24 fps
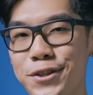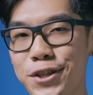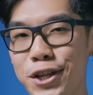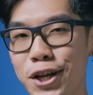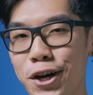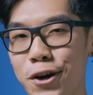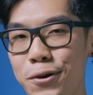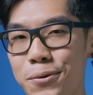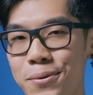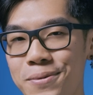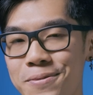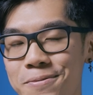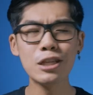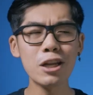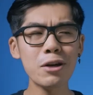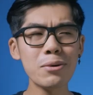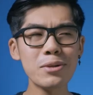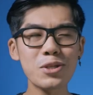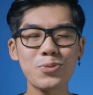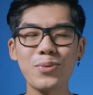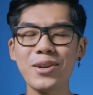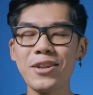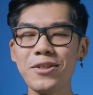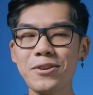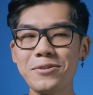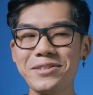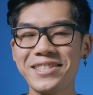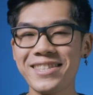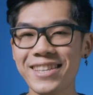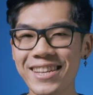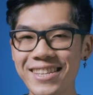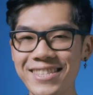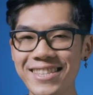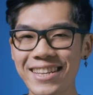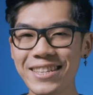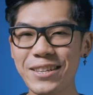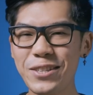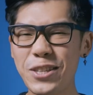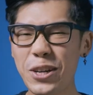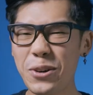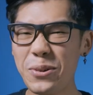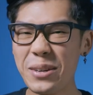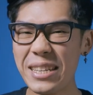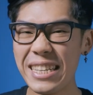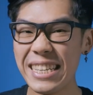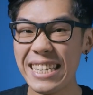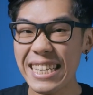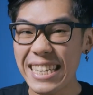Glow. Glow is one of those things that you
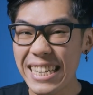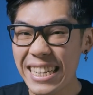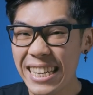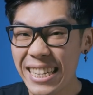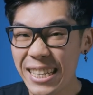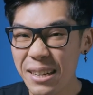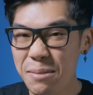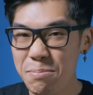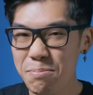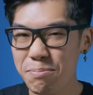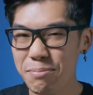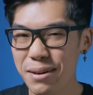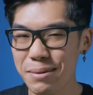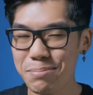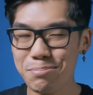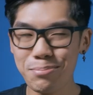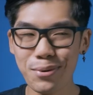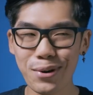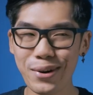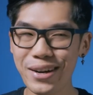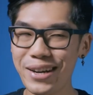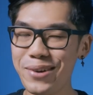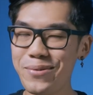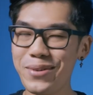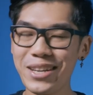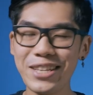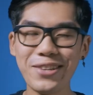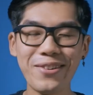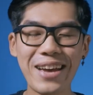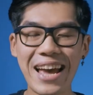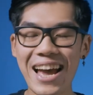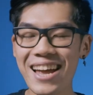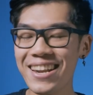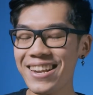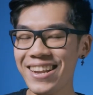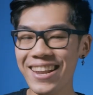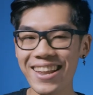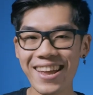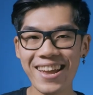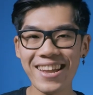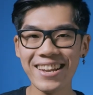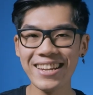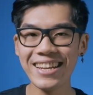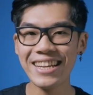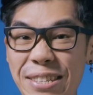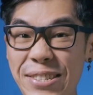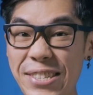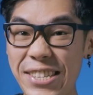don't need, but boy, when you add it
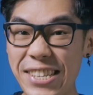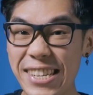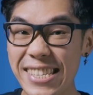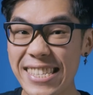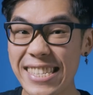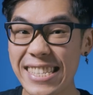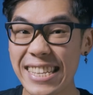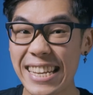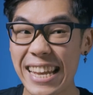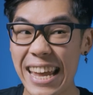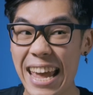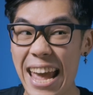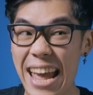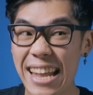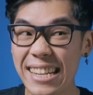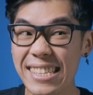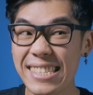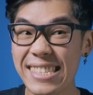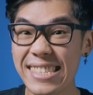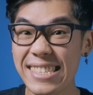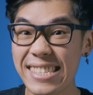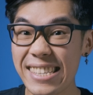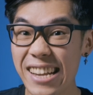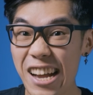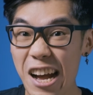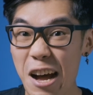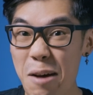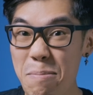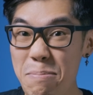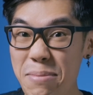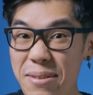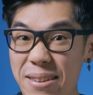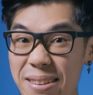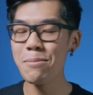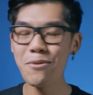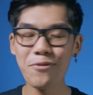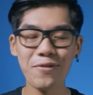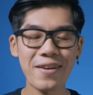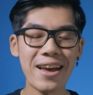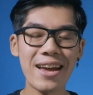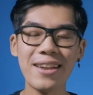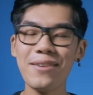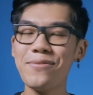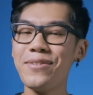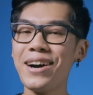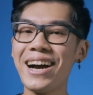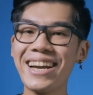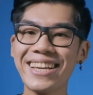in, you just can't stop. I'm a
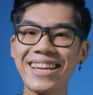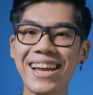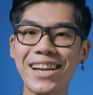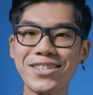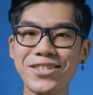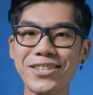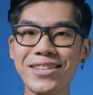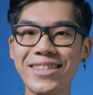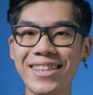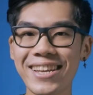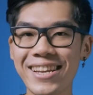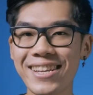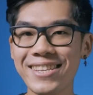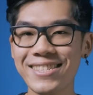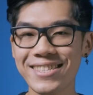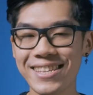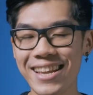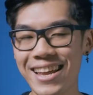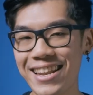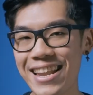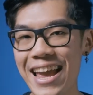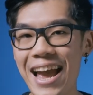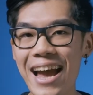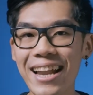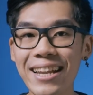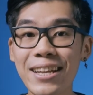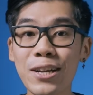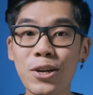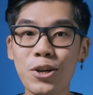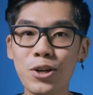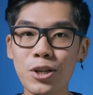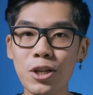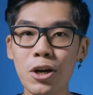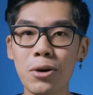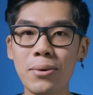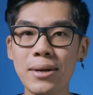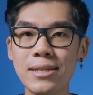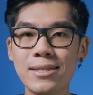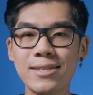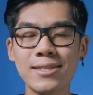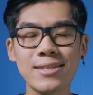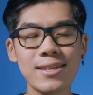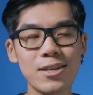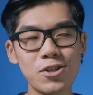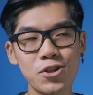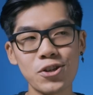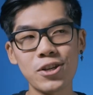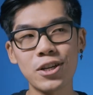fan of eye-catching things and adding glow is
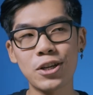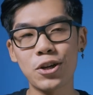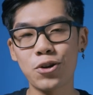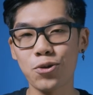such a